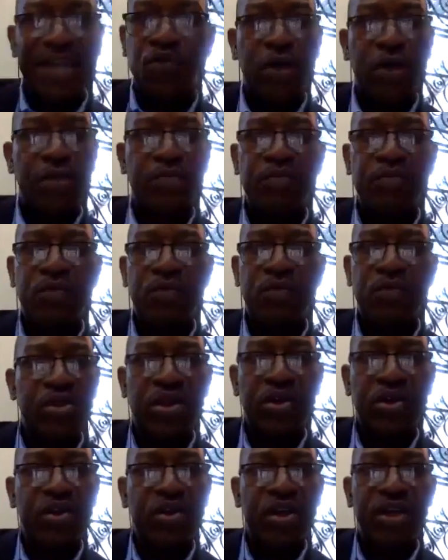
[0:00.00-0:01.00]
think that's what
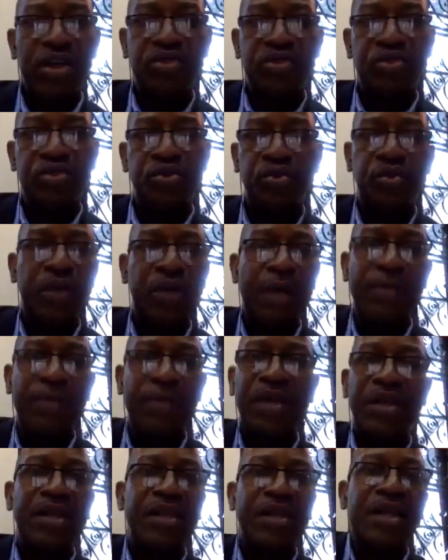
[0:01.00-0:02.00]
most young lawyers should
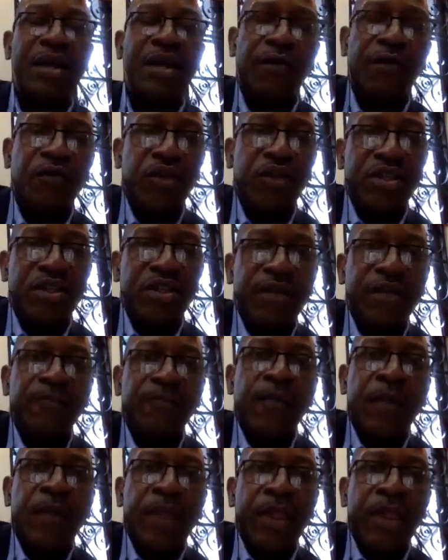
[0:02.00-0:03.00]
do. I mean,
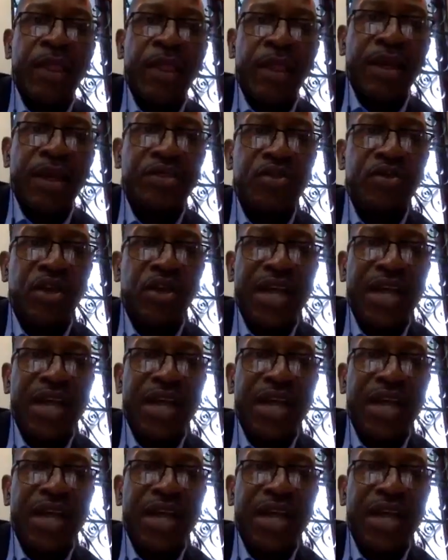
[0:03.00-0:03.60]
obviously, it's